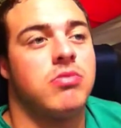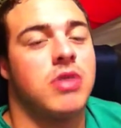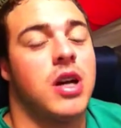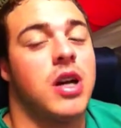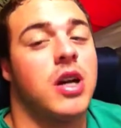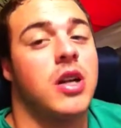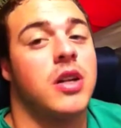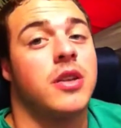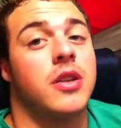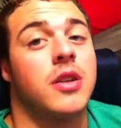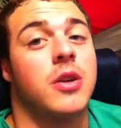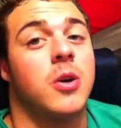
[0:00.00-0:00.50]
I
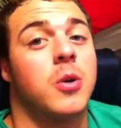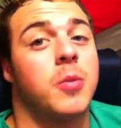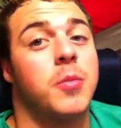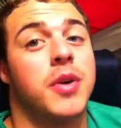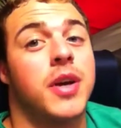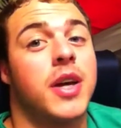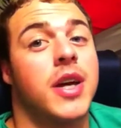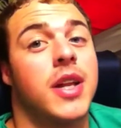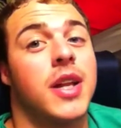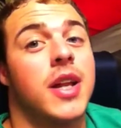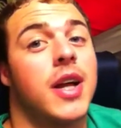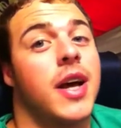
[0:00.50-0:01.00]
don't even know,
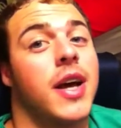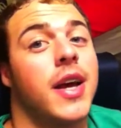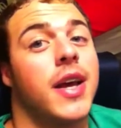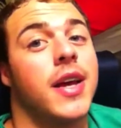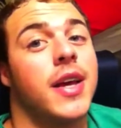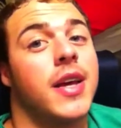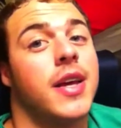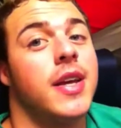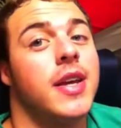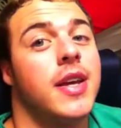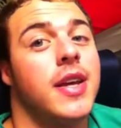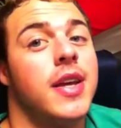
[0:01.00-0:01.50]
man, like
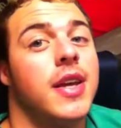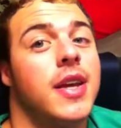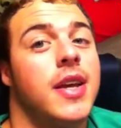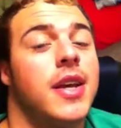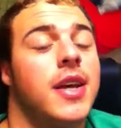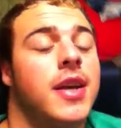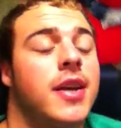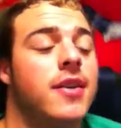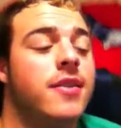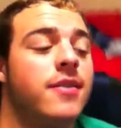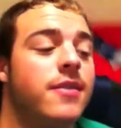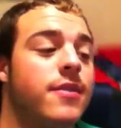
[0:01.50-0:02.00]

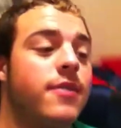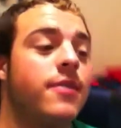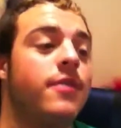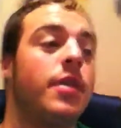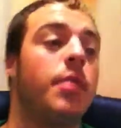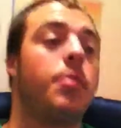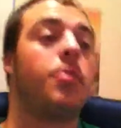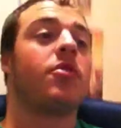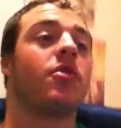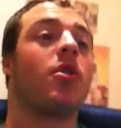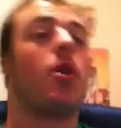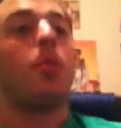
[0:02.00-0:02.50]
summer's